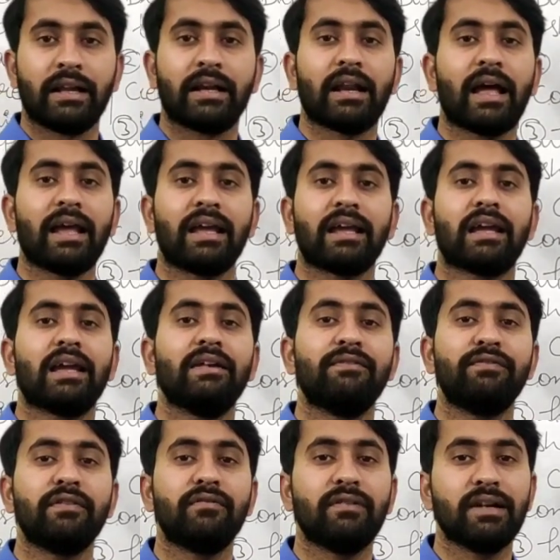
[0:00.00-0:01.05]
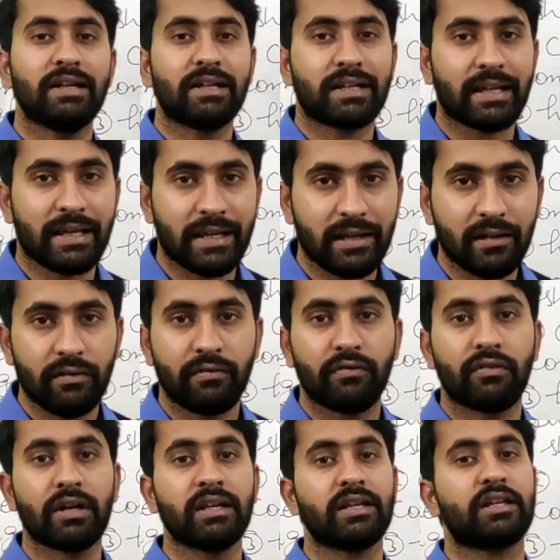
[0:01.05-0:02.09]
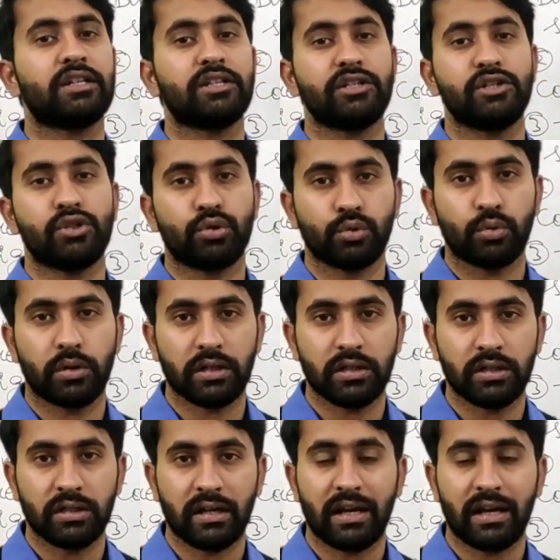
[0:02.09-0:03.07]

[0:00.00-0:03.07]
Like if we will take 1 kg sugar